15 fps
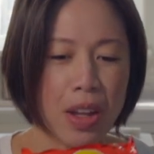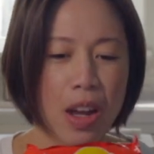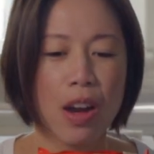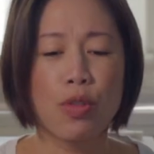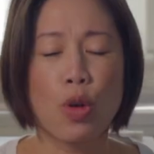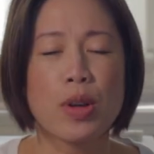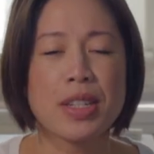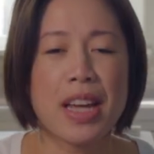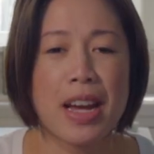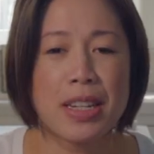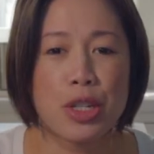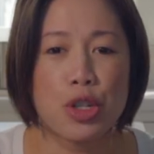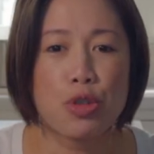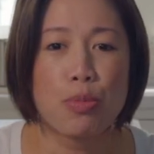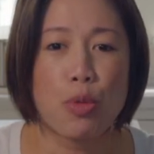of course I had
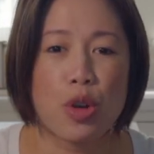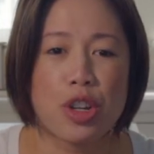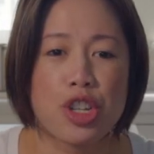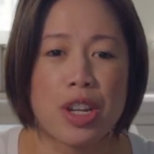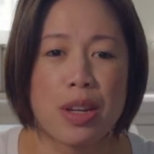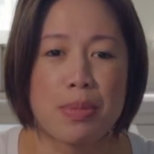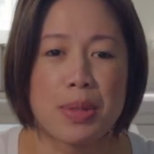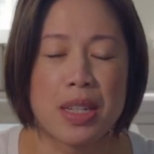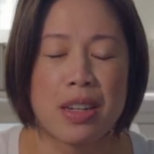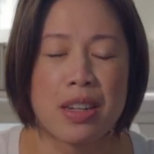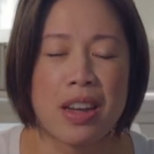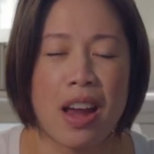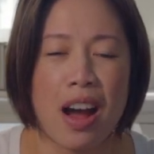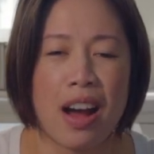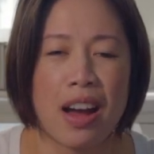to do more chips,
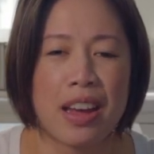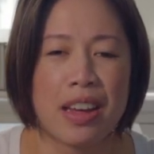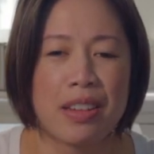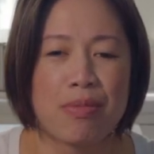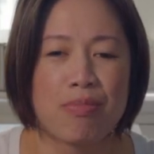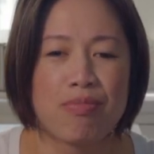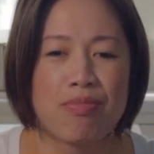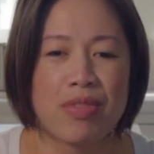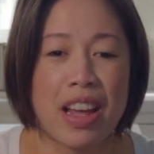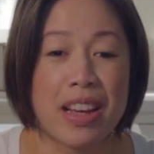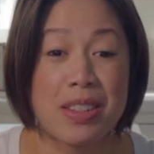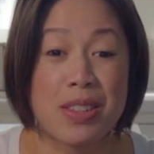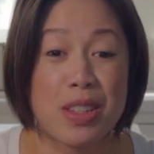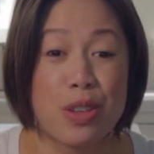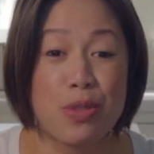and I
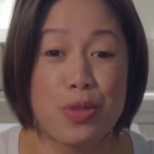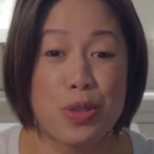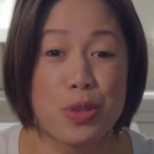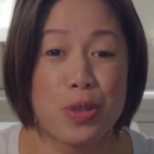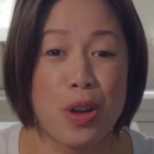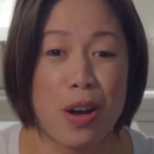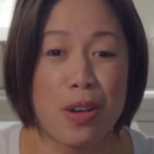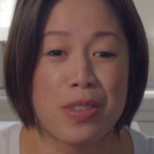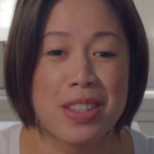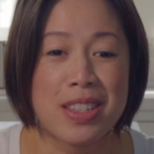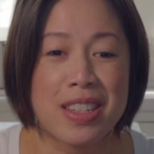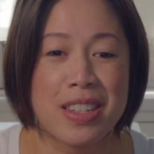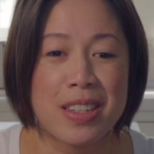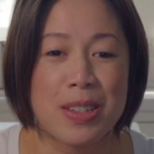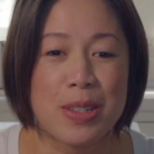like seafood
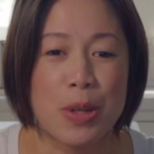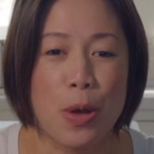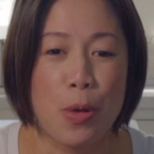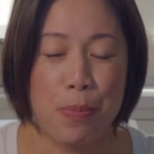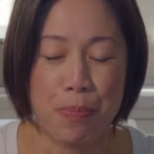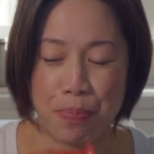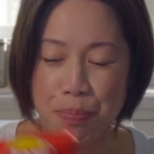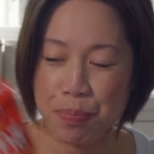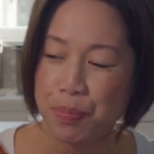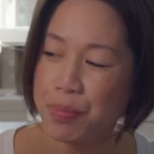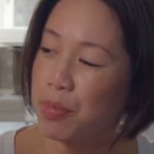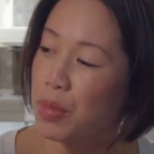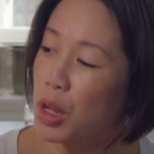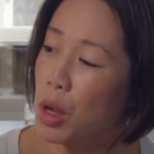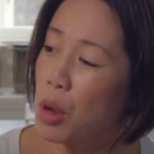obviously, so
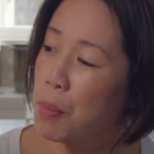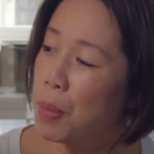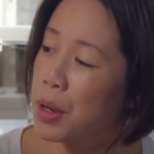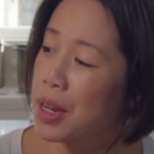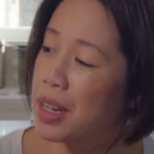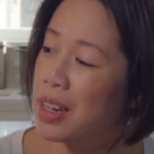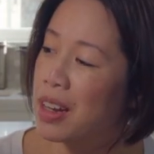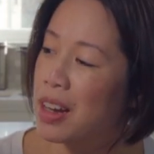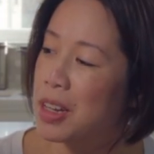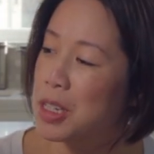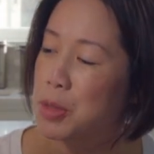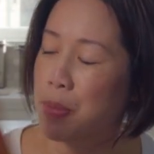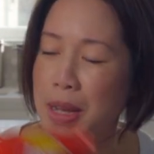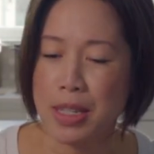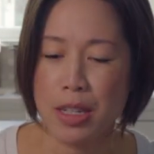I'm putting a
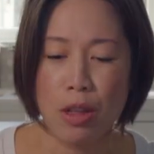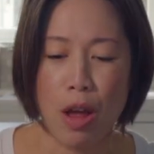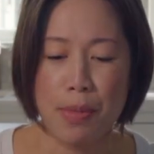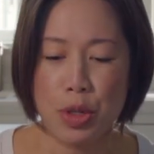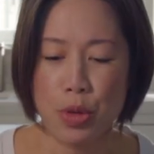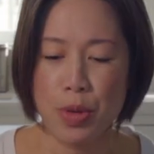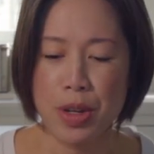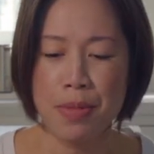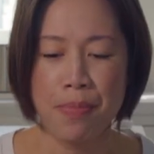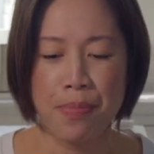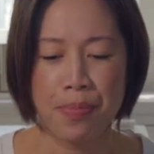spicy lobster one